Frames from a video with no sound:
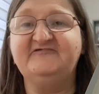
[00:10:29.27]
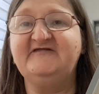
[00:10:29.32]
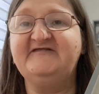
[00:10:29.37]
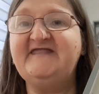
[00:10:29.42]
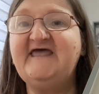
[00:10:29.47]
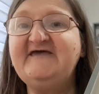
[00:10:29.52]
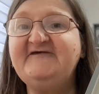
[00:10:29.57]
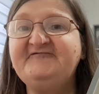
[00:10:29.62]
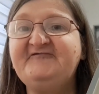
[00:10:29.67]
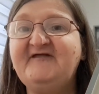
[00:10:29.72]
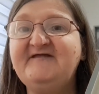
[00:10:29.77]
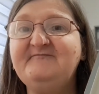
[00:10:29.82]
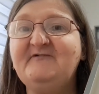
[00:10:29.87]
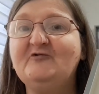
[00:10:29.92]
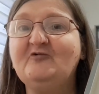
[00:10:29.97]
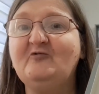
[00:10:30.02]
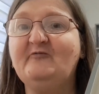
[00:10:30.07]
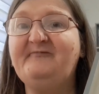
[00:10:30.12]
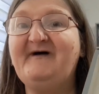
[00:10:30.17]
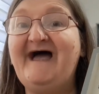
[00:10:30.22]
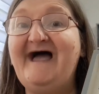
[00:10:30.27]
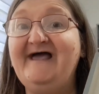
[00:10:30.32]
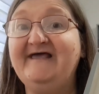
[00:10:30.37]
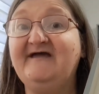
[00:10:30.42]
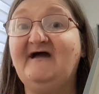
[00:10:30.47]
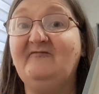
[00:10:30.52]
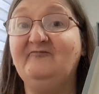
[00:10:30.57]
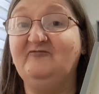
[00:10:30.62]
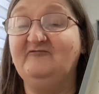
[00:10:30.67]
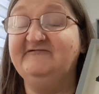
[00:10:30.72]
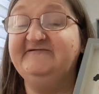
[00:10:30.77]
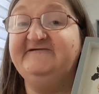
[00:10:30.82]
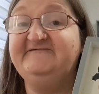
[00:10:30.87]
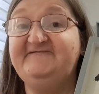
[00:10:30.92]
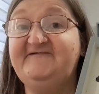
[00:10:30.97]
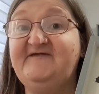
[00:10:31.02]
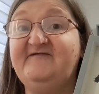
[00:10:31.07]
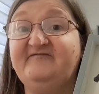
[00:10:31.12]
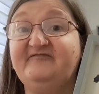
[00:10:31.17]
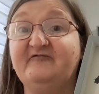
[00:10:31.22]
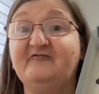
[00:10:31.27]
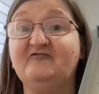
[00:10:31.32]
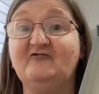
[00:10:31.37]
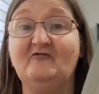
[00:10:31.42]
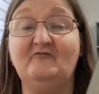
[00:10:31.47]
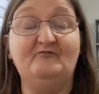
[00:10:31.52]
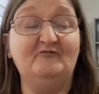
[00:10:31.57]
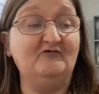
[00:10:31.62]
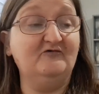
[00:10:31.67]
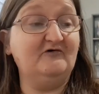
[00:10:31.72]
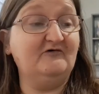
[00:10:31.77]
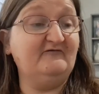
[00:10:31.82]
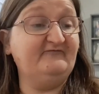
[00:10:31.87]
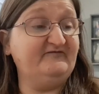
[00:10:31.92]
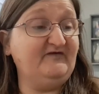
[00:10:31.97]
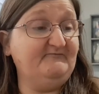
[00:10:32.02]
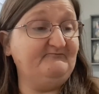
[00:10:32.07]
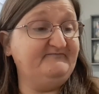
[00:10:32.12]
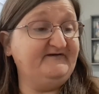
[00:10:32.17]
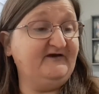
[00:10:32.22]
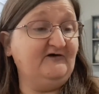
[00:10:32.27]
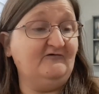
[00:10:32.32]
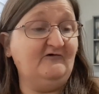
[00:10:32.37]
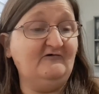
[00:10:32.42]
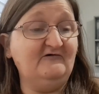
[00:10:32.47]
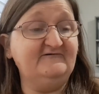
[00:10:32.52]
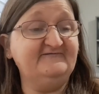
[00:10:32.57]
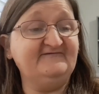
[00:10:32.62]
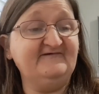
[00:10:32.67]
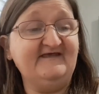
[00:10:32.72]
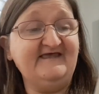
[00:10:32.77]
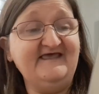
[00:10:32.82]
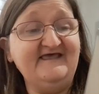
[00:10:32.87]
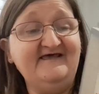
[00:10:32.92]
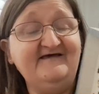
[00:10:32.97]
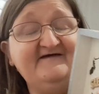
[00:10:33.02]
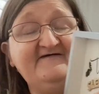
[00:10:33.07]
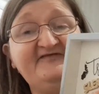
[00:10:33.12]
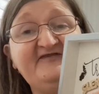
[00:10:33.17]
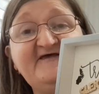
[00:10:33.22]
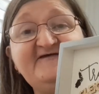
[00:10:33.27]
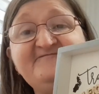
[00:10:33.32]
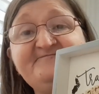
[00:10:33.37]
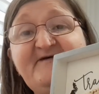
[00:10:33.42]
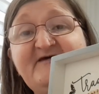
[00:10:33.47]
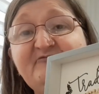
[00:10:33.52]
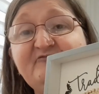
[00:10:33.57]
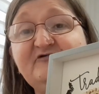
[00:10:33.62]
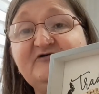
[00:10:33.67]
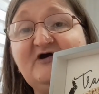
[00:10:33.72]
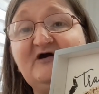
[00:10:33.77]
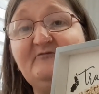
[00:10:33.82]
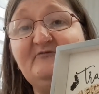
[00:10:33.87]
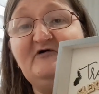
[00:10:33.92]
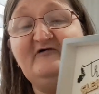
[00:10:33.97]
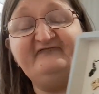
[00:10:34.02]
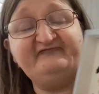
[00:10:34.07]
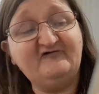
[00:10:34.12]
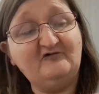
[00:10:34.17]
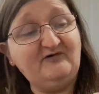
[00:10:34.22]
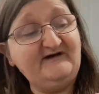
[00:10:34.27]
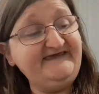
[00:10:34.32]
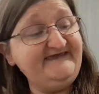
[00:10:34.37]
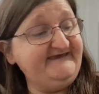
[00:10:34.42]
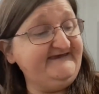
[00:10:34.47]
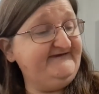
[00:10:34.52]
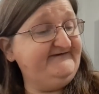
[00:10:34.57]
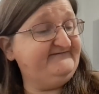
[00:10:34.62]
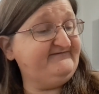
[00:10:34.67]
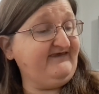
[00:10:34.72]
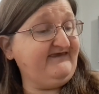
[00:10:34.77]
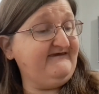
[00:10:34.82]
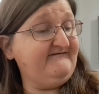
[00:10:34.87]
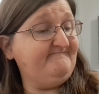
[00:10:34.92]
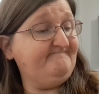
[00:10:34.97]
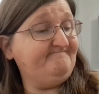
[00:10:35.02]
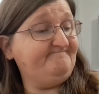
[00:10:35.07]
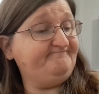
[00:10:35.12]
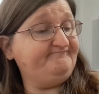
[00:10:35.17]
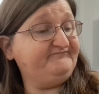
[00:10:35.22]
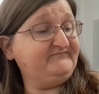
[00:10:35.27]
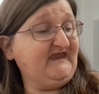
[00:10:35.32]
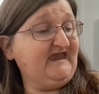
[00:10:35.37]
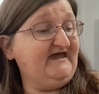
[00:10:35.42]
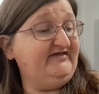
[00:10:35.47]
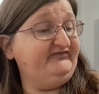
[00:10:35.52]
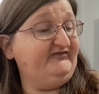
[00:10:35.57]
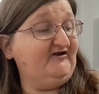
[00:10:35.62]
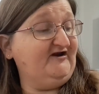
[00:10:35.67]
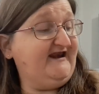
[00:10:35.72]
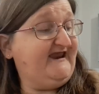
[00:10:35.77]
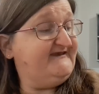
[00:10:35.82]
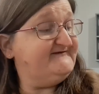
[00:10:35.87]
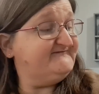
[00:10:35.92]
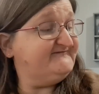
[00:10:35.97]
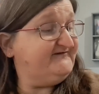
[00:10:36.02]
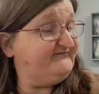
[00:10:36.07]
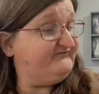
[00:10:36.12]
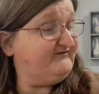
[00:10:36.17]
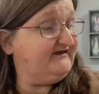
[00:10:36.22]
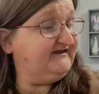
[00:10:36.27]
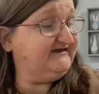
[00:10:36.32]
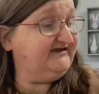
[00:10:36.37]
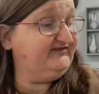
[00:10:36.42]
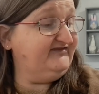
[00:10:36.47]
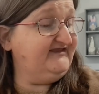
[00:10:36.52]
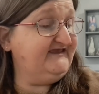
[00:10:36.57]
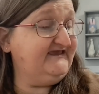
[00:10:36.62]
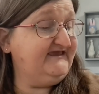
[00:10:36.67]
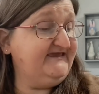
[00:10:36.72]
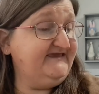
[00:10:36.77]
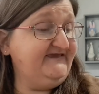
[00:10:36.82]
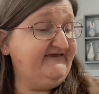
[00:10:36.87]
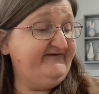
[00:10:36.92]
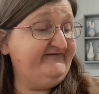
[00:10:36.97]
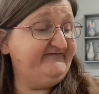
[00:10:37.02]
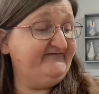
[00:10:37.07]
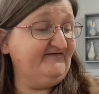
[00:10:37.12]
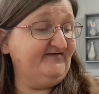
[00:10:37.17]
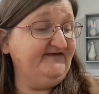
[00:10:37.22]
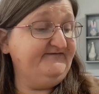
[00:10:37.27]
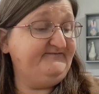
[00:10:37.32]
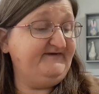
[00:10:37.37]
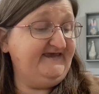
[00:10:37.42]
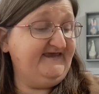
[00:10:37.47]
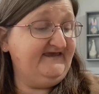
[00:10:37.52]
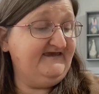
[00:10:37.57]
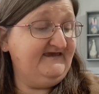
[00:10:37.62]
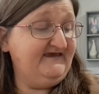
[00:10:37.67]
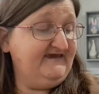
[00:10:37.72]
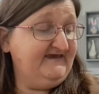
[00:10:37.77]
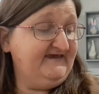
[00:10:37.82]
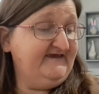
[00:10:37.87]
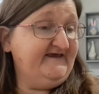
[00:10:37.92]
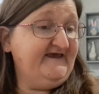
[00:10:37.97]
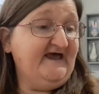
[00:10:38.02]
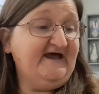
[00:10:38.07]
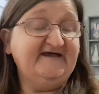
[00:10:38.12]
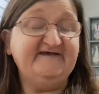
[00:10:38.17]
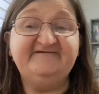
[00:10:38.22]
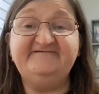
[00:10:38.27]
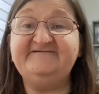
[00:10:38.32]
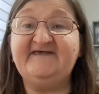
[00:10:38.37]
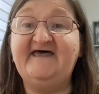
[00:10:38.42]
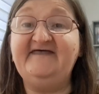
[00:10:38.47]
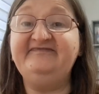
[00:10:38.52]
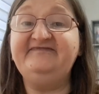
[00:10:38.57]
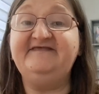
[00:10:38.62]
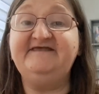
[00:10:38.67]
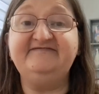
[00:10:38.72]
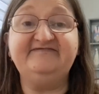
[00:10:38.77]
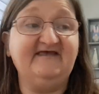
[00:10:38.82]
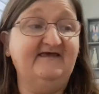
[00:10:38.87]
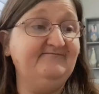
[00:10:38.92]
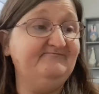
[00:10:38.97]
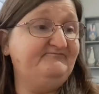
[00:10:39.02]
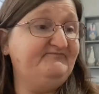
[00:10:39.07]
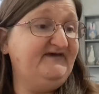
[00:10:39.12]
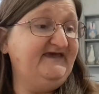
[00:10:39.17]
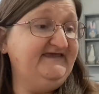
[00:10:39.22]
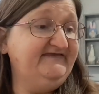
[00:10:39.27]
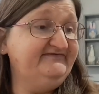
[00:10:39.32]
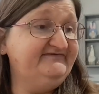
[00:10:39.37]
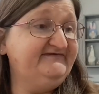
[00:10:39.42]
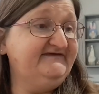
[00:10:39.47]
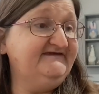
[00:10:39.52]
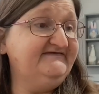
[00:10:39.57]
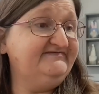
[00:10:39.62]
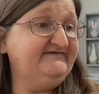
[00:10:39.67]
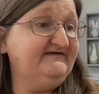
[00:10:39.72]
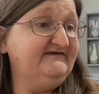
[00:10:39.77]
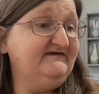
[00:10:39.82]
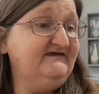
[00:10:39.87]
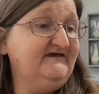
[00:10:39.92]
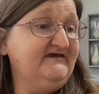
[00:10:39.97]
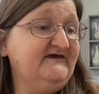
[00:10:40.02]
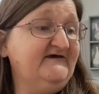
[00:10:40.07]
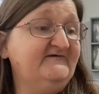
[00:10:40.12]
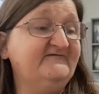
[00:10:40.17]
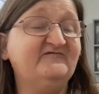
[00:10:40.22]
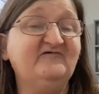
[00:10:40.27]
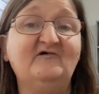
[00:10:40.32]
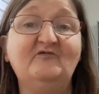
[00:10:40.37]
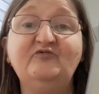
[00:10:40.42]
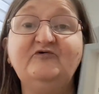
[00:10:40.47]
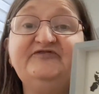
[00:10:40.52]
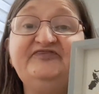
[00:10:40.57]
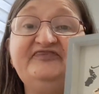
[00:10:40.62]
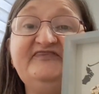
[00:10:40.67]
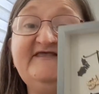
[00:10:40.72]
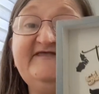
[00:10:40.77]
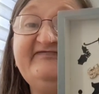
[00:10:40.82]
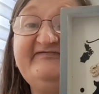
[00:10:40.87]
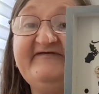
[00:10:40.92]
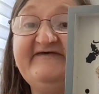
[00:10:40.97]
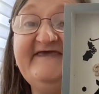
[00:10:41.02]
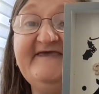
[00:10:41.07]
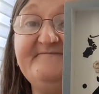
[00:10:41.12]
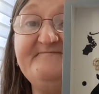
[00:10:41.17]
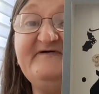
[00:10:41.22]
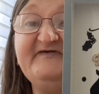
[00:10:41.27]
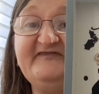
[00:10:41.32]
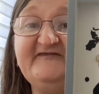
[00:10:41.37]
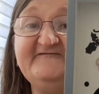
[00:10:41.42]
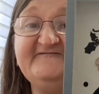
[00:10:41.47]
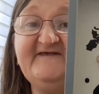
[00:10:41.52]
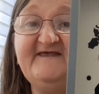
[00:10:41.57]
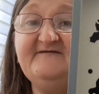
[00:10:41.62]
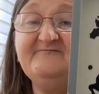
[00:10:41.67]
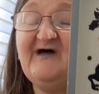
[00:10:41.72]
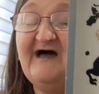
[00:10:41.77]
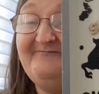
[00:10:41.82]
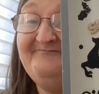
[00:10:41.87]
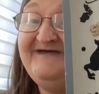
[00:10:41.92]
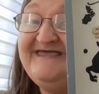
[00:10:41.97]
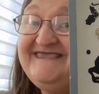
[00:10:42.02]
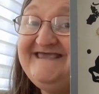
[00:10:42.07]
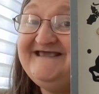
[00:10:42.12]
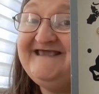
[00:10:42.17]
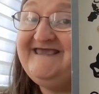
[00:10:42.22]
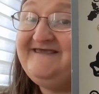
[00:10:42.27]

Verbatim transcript: the next time I go back, I'm going to see if they've got more of them because this bit would come off quite easy and the rest of it can easily be sanded and painted. So I wouldn't need to keep it the same. I might